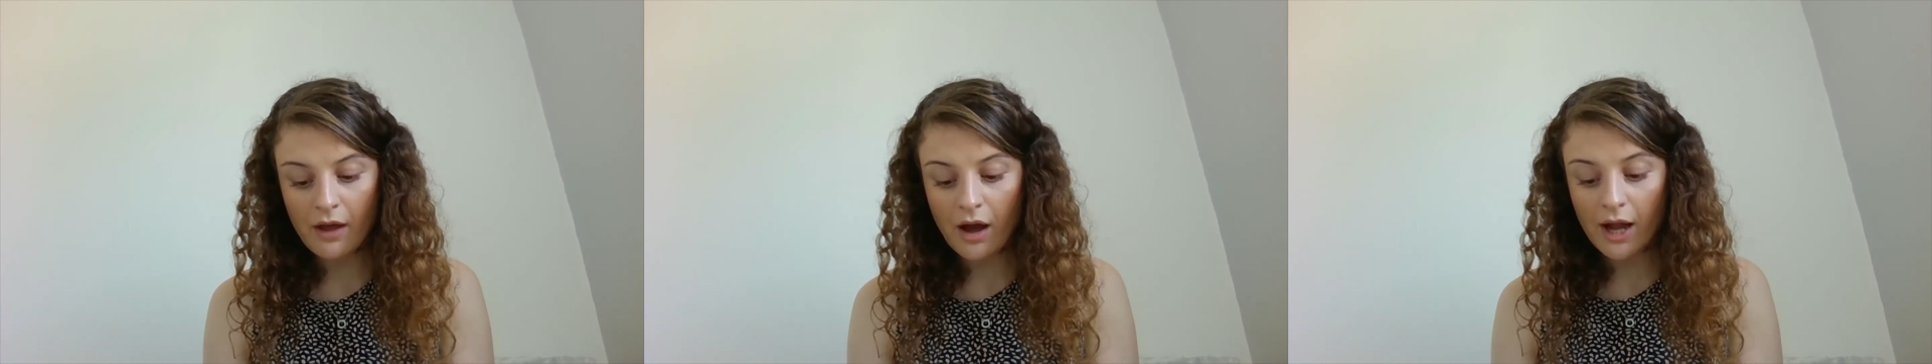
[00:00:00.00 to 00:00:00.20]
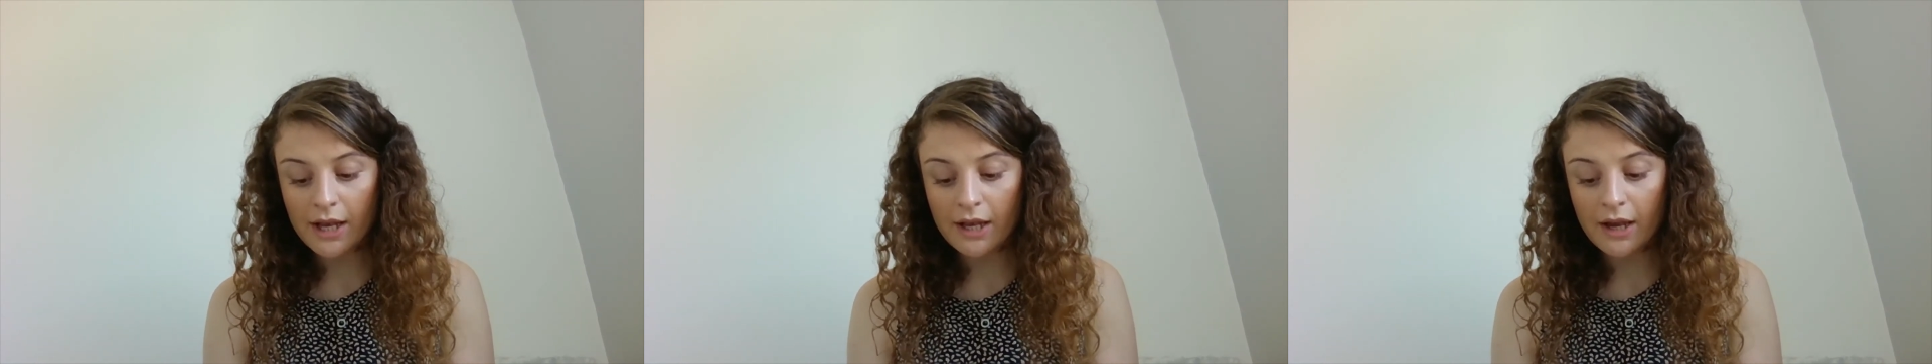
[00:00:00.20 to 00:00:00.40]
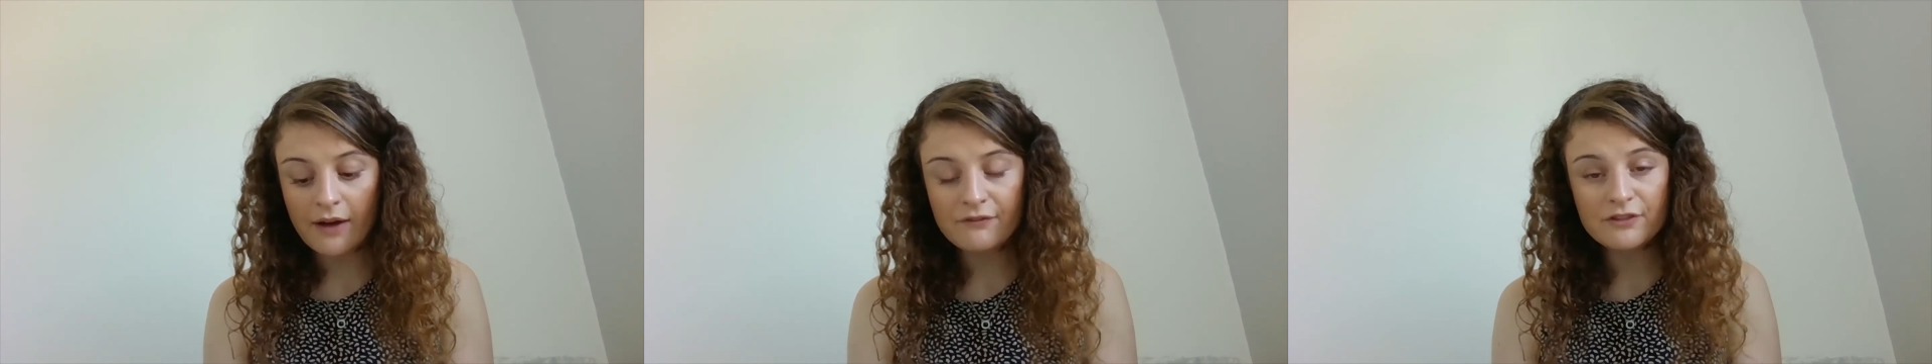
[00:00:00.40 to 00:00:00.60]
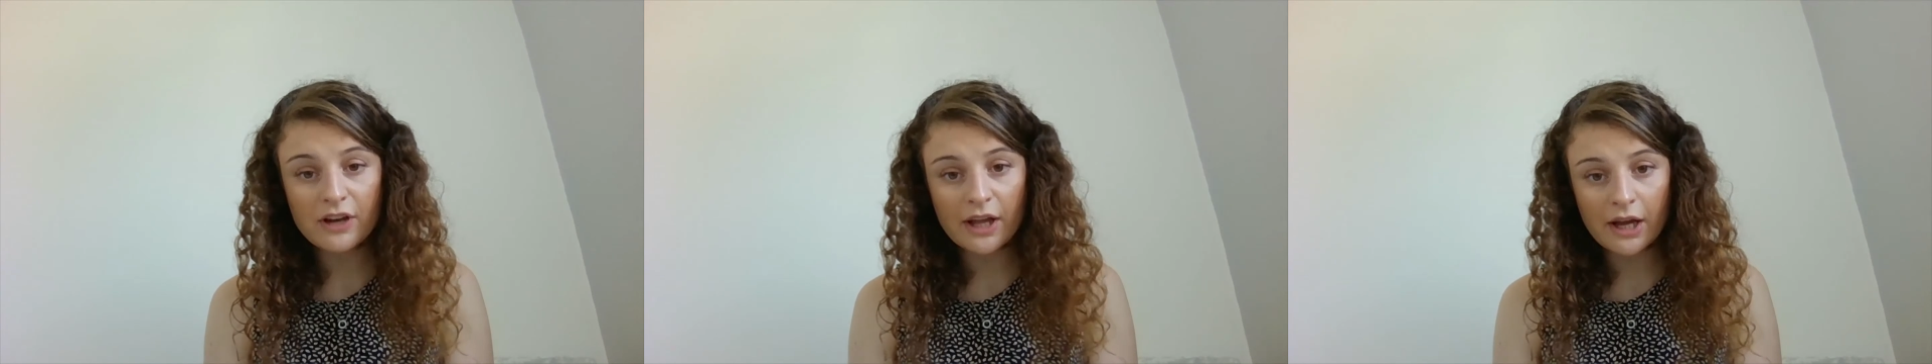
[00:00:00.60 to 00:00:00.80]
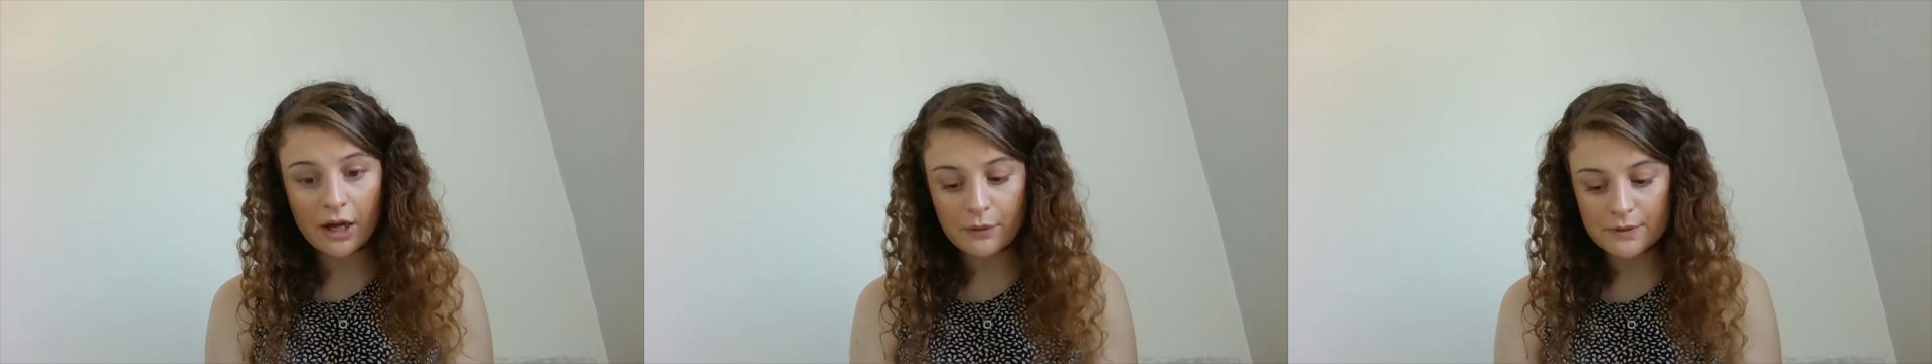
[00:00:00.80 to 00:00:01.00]
"I loved
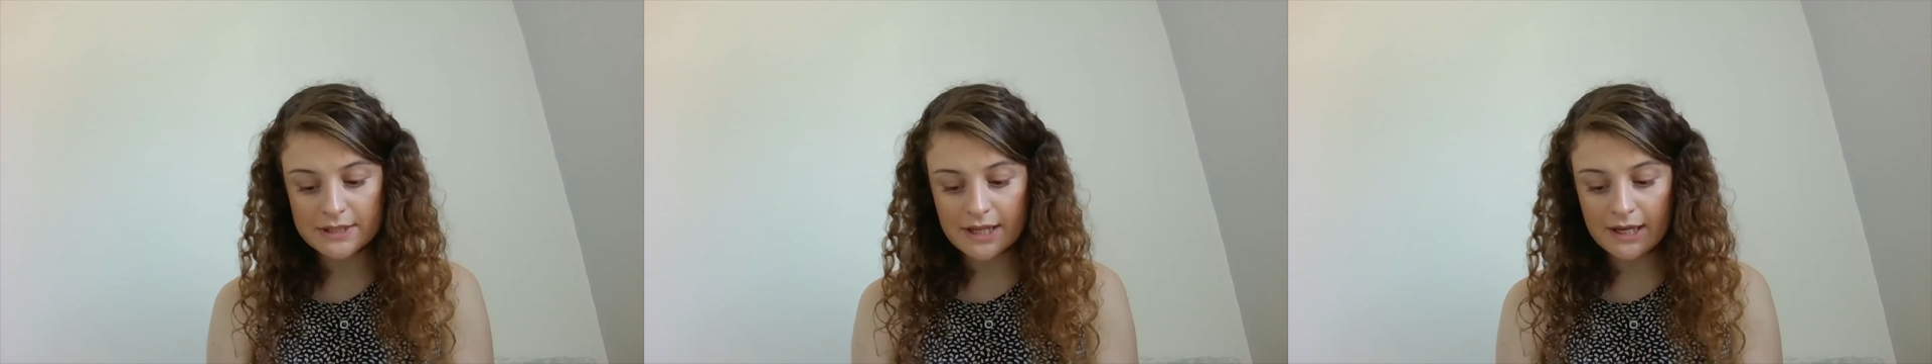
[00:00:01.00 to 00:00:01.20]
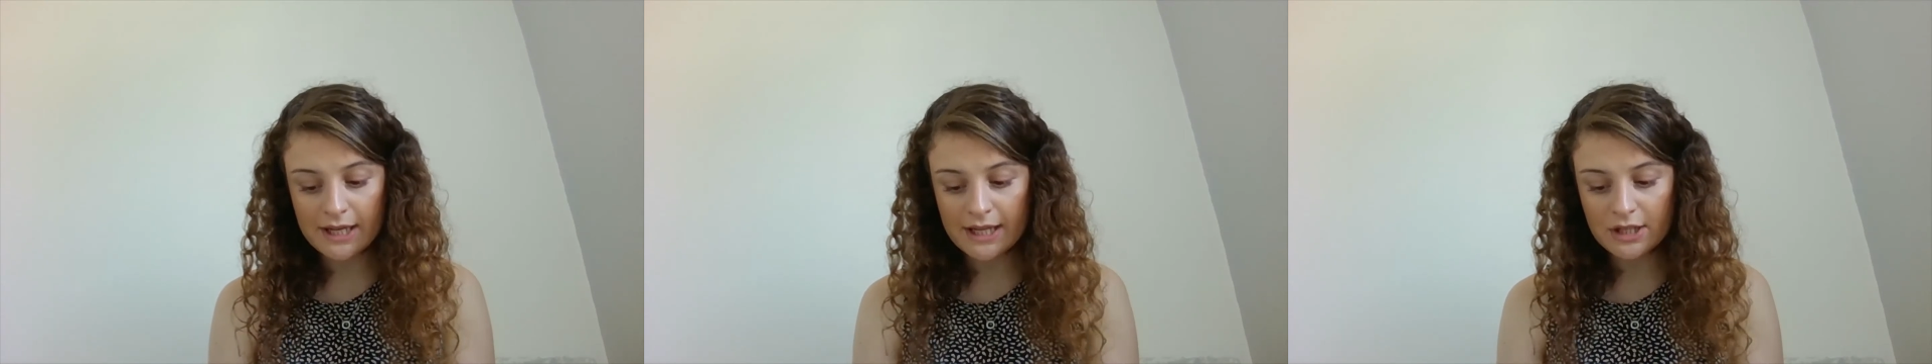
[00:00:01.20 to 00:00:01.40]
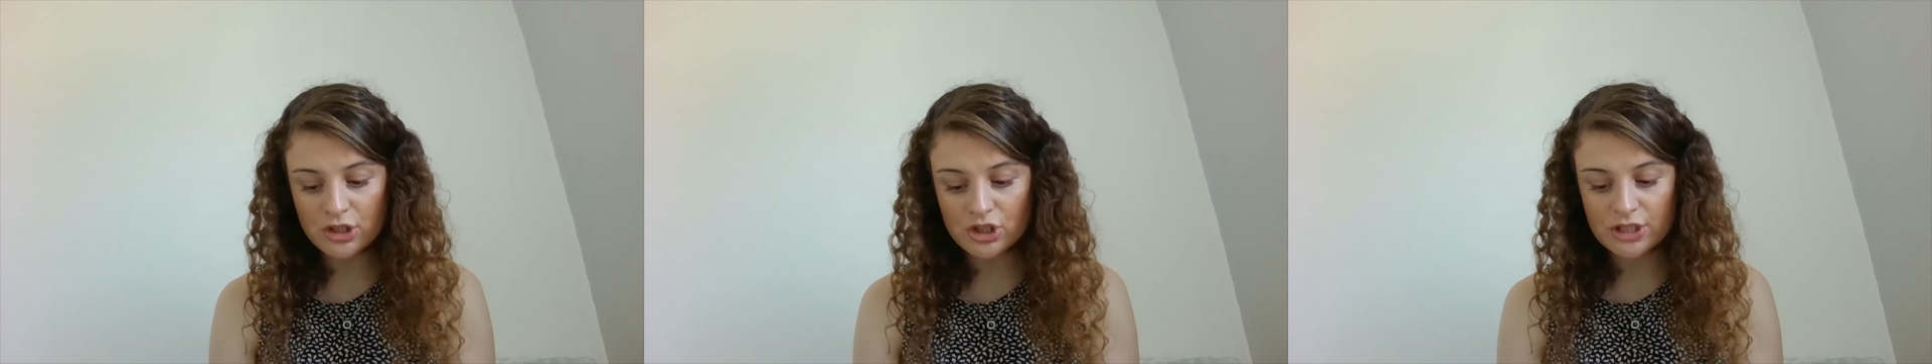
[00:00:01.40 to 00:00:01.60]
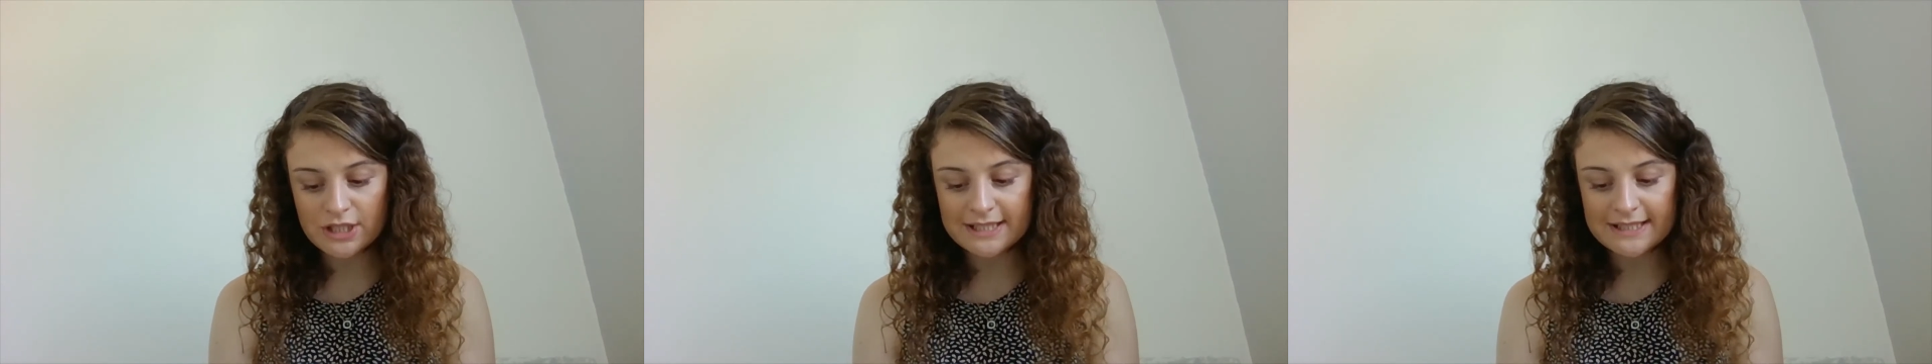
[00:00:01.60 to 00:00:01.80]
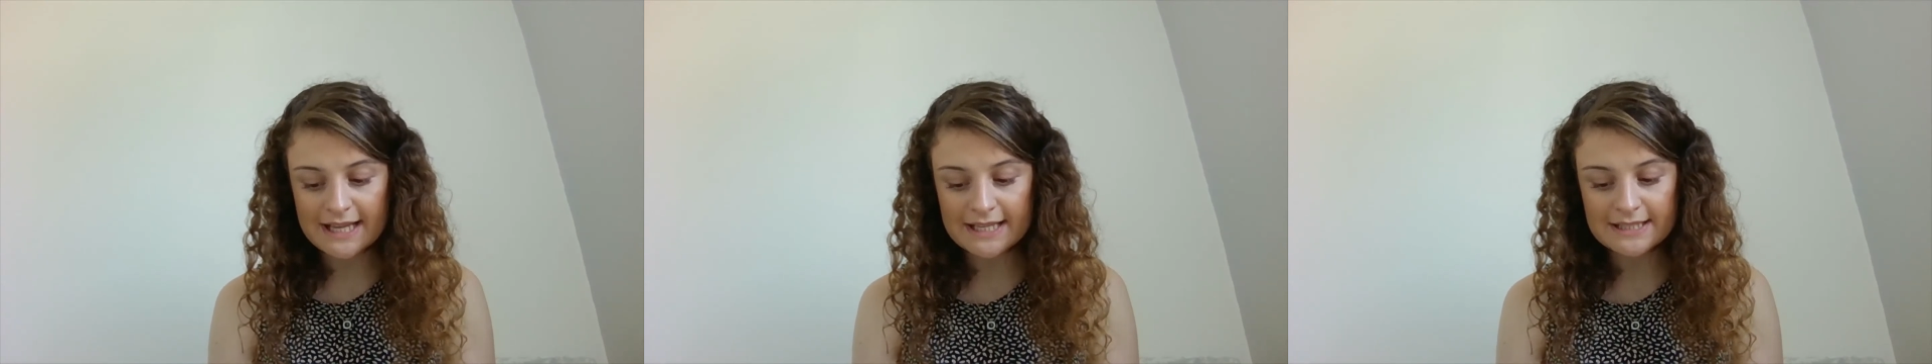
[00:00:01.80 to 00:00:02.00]
like I was unhinged," he
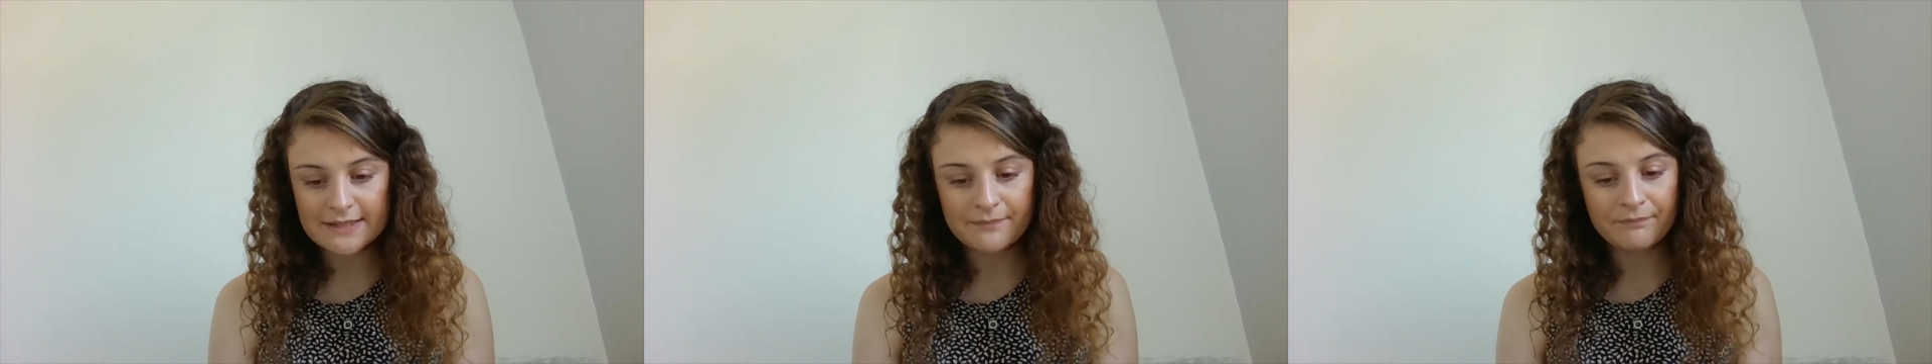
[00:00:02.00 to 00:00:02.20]
said.